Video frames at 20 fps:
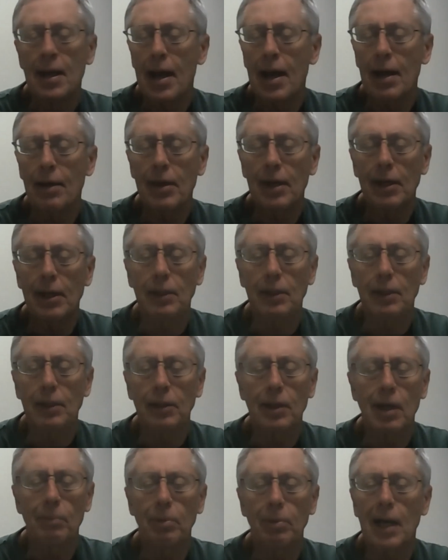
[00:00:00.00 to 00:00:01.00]
and then
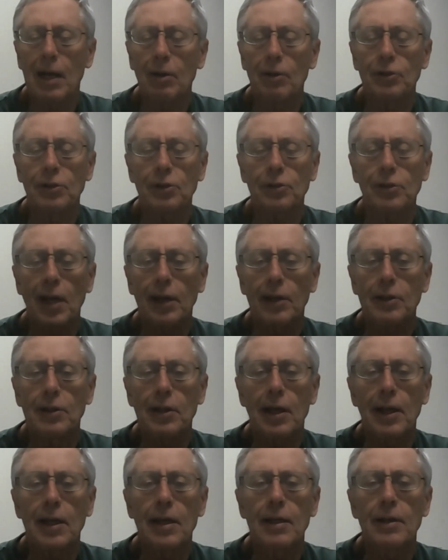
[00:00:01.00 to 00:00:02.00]
a couple hours the second
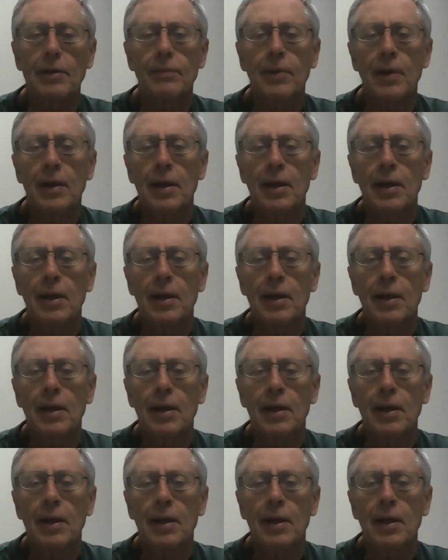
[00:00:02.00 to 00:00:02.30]
day.